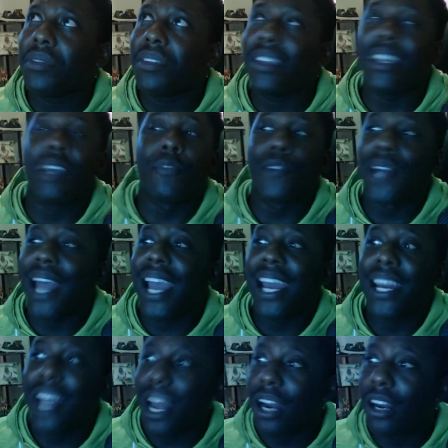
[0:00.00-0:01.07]
And for that
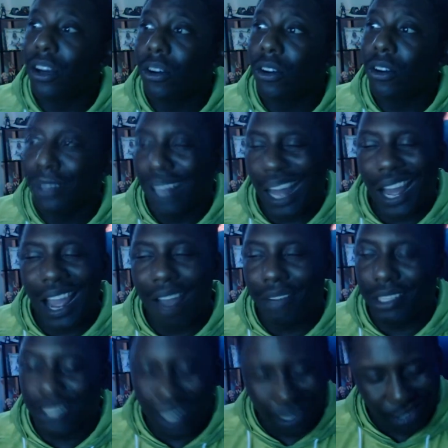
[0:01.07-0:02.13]
and that alone, I have to
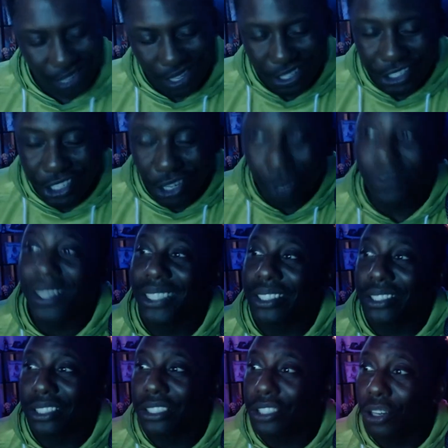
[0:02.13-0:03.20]
say this show
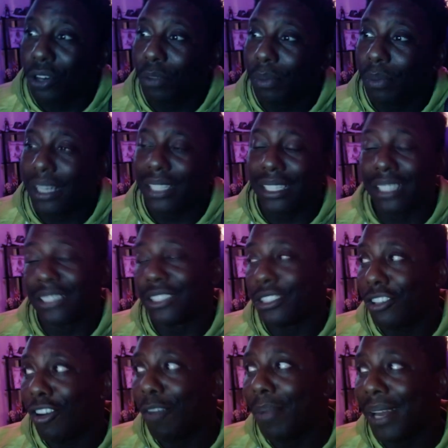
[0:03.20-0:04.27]
is dope. It's
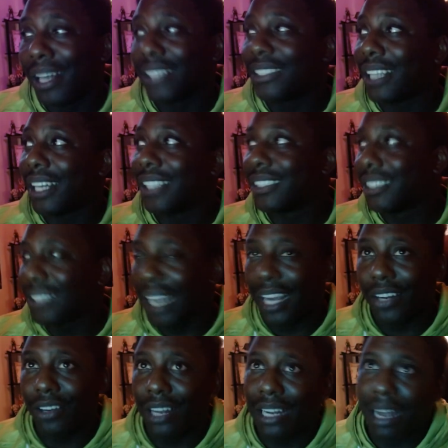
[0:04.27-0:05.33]
dope, and it set the
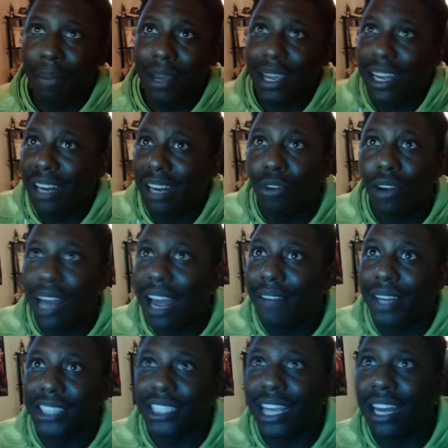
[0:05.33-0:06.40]
standard. Like, they make any more live
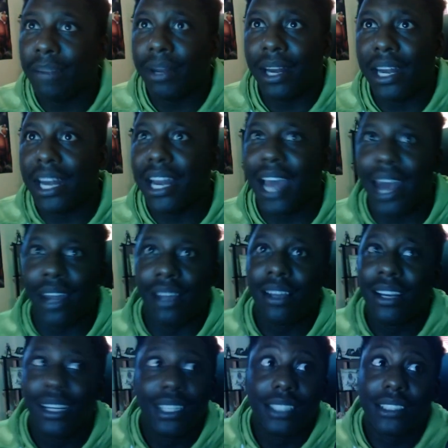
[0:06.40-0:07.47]
action anime, they need to kind of
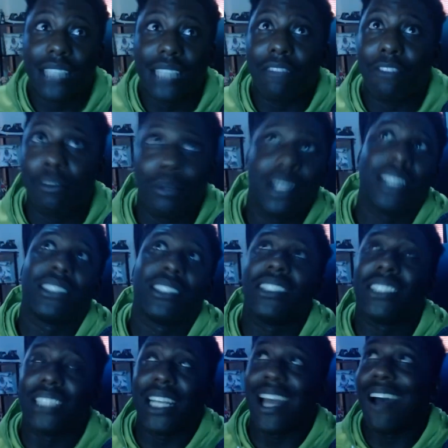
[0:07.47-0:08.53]
take from this and
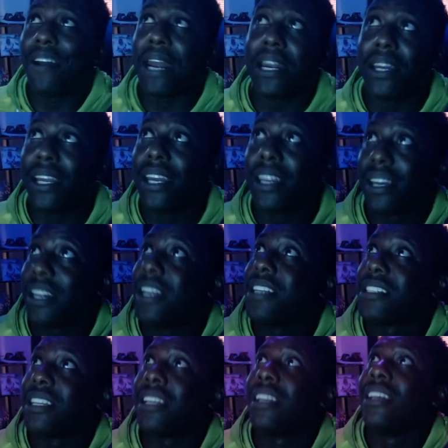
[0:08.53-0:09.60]
see how they did this
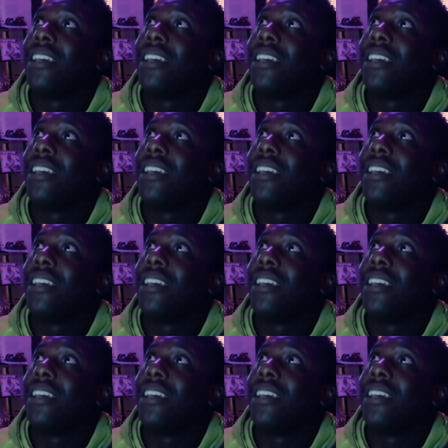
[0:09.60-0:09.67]
and